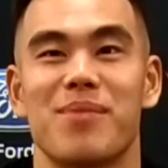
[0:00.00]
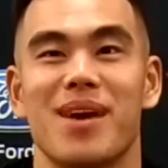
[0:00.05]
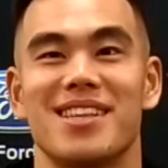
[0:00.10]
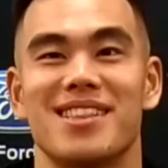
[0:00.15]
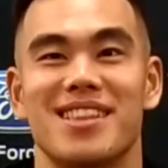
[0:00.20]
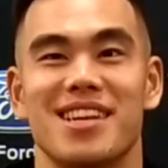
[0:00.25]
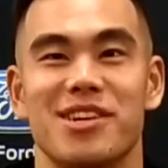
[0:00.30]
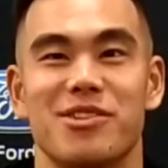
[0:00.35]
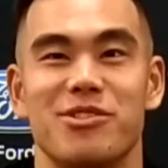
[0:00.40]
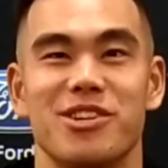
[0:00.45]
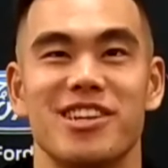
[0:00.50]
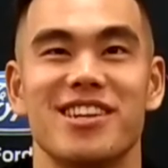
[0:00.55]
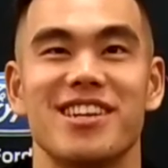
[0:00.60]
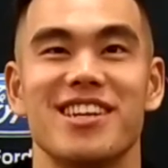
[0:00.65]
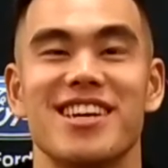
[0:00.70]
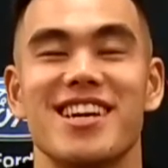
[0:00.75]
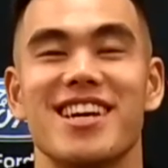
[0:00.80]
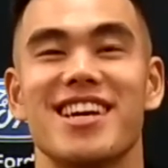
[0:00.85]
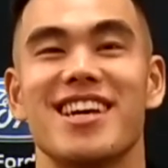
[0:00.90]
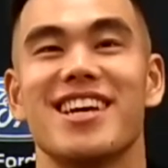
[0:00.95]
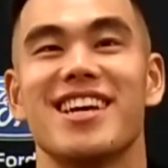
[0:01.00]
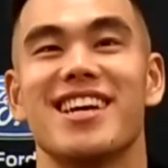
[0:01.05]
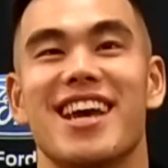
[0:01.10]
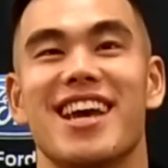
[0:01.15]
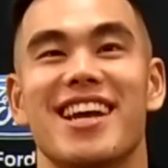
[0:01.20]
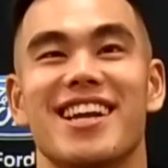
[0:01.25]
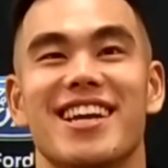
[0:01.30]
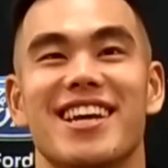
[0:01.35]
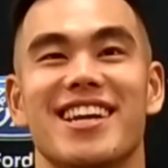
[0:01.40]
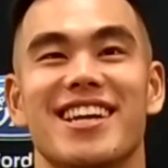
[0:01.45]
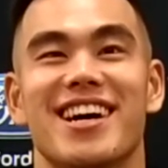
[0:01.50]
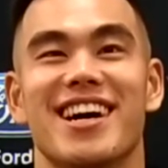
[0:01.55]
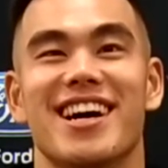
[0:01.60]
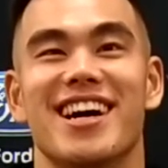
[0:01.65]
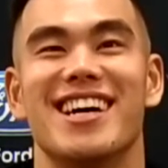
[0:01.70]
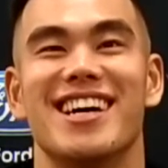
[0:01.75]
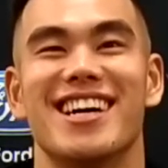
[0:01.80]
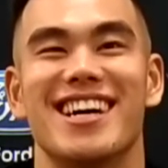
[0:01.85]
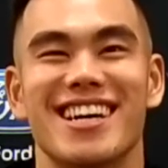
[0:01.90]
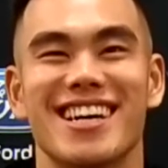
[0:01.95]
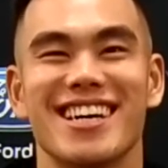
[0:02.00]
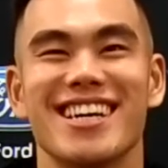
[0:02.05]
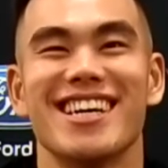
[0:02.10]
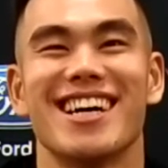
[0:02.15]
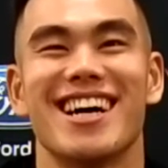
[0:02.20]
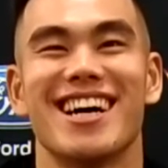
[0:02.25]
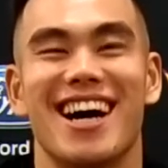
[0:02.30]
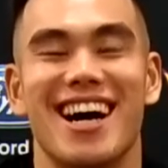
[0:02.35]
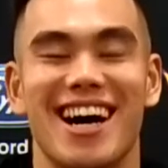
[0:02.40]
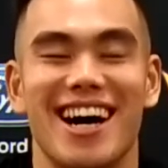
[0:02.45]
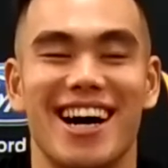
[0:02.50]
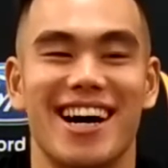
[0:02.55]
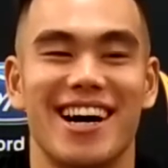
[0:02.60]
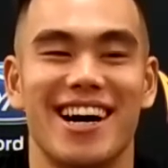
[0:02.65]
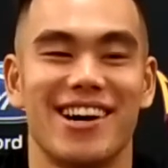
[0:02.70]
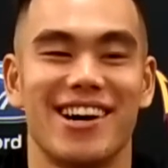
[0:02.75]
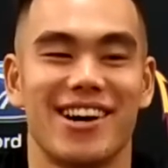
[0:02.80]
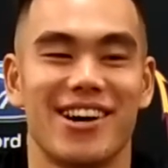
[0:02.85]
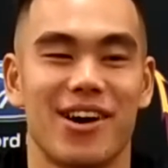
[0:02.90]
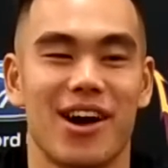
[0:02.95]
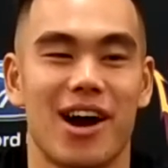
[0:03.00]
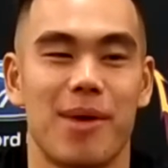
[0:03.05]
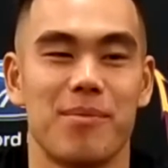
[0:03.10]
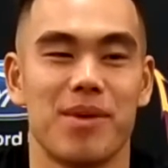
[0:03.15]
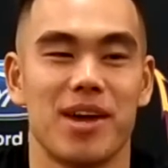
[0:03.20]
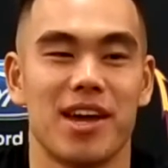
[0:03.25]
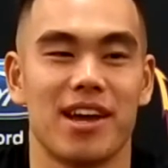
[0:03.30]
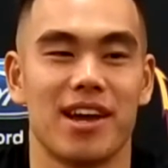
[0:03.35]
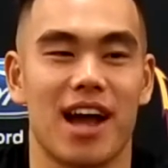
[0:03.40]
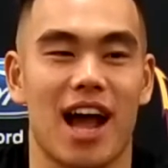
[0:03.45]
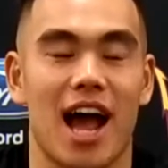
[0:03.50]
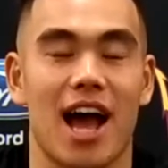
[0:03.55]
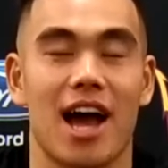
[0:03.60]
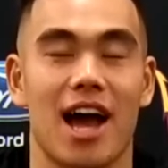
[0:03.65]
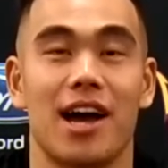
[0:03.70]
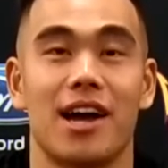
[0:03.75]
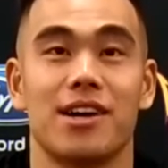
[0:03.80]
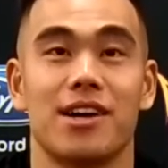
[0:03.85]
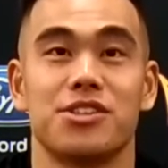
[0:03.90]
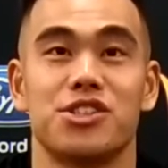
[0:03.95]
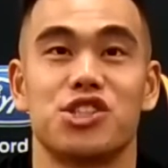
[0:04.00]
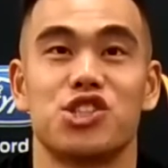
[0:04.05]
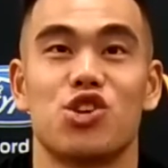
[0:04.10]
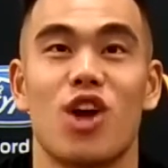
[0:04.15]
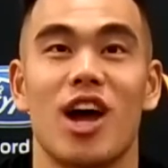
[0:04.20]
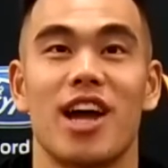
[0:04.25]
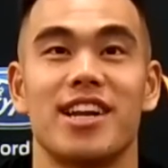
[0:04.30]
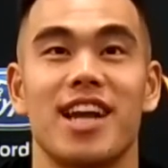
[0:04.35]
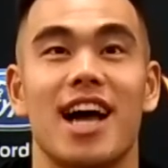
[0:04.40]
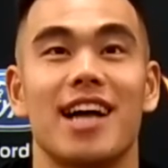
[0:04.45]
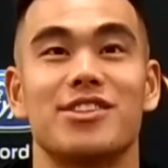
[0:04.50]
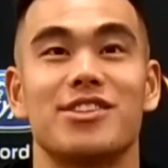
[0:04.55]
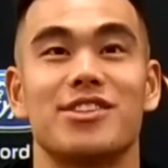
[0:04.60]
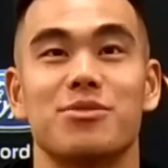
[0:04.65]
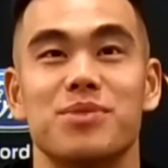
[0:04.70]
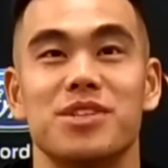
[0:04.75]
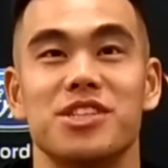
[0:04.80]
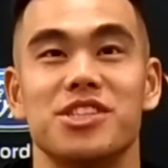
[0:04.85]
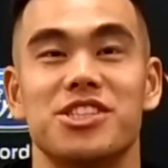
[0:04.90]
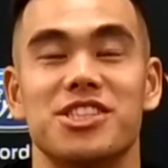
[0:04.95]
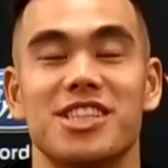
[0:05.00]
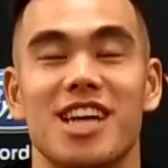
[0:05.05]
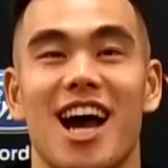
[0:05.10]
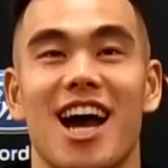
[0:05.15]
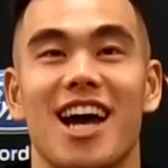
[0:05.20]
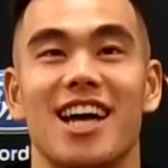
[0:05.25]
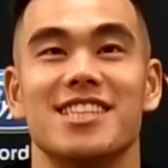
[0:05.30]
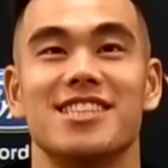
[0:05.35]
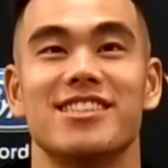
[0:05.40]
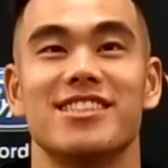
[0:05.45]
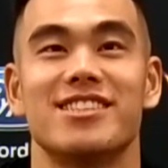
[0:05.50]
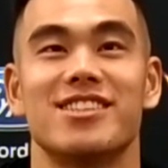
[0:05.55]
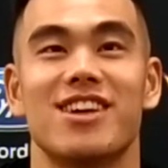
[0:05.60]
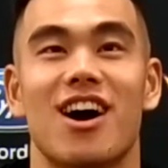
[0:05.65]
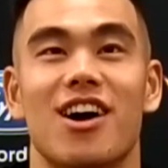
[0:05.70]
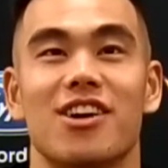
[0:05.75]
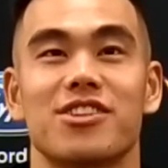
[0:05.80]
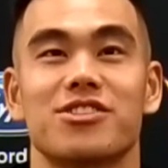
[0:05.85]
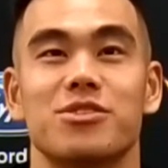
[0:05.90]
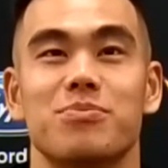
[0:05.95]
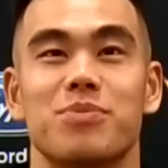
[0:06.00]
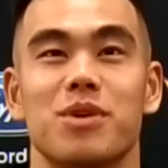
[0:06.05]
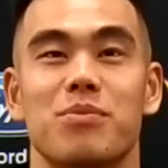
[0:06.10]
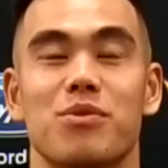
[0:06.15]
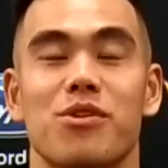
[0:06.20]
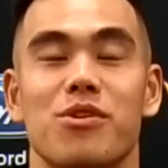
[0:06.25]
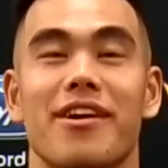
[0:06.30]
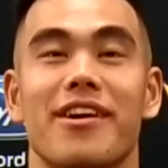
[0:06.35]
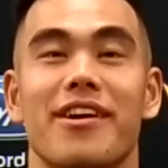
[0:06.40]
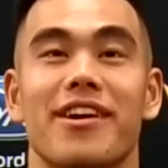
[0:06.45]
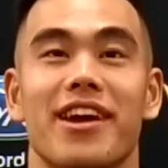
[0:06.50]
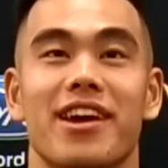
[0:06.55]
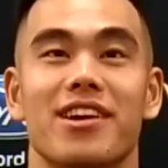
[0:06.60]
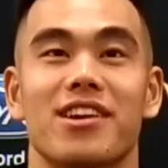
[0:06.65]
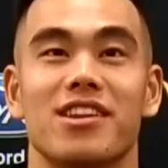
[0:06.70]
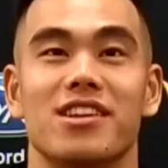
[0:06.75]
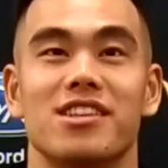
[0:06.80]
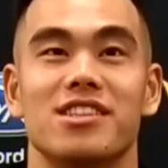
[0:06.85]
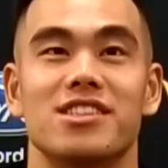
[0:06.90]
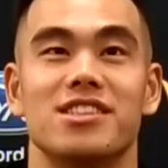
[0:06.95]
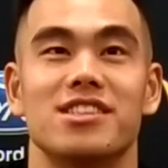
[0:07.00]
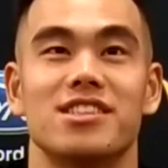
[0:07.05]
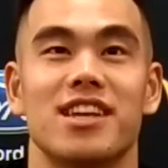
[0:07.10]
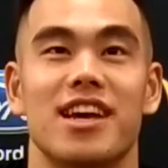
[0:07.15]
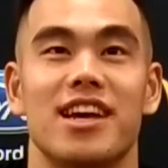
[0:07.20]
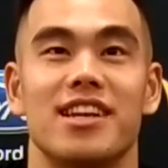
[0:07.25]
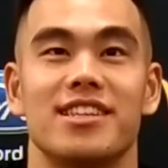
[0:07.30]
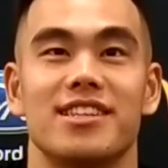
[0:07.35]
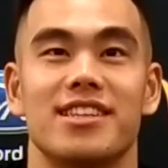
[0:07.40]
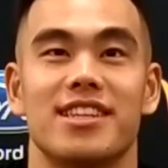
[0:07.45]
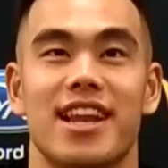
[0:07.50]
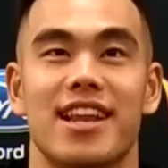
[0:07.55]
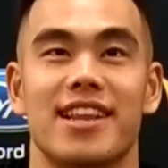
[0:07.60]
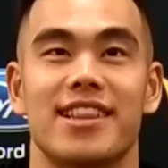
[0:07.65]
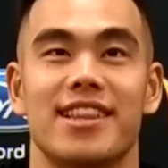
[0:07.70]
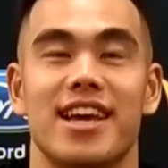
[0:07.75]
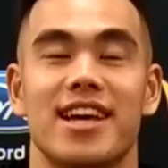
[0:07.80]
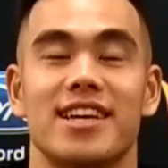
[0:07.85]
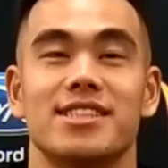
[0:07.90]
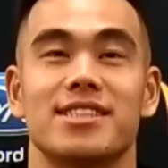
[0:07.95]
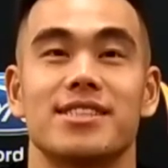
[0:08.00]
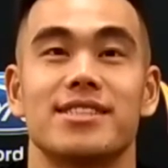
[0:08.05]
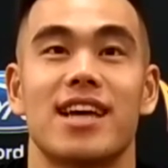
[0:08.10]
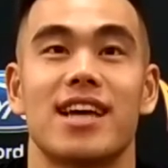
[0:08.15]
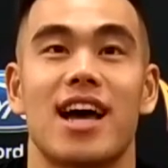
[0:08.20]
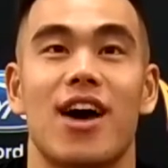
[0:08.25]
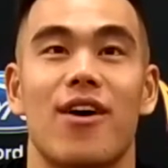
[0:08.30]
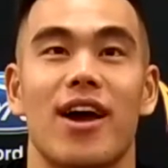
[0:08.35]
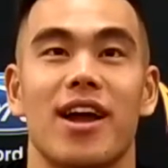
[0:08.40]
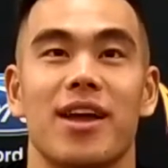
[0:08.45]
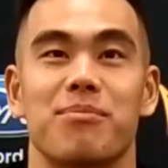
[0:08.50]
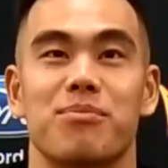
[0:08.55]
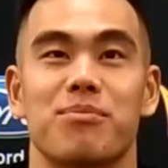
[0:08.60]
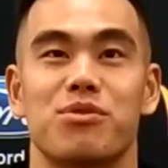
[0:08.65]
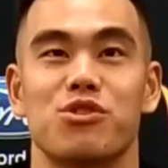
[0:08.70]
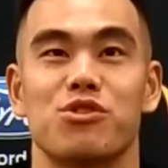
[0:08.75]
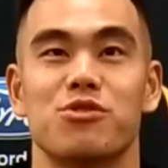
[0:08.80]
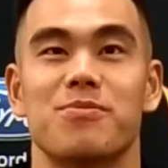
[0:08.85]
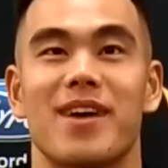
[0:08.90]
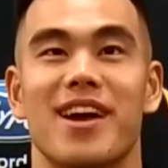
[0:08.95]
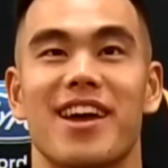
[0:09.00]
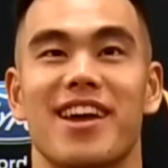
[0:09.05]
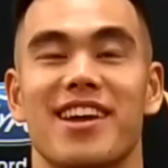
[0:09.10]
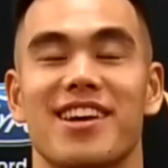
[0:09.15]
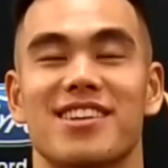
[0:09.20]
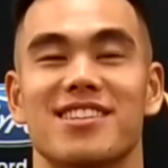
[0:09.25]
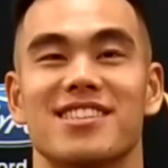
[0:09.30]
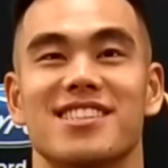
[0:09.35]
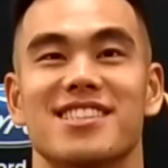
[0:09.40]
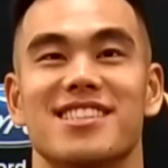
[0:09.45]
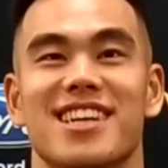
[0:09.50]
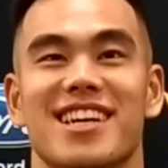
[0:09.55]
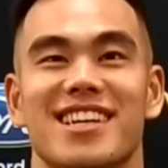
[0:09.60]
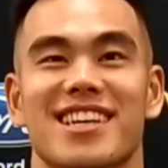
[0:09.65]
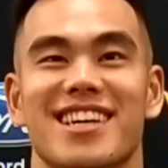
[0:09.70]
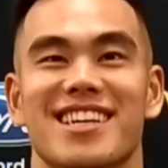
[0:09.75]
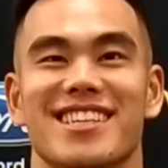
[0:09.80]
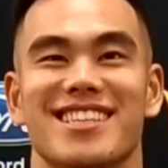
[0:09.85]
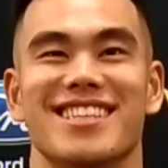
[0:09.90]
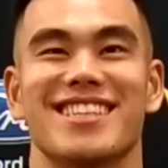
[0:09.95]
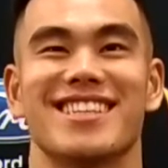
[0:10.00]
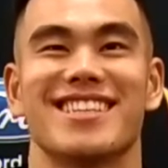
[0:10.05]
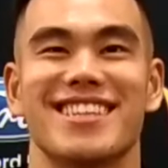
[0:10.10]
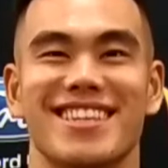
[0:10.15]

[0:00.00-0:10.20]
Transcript: Bang Theory. And then, I mean, I try not to be shy to talk to people in English, and that's how I improve my English, I guess.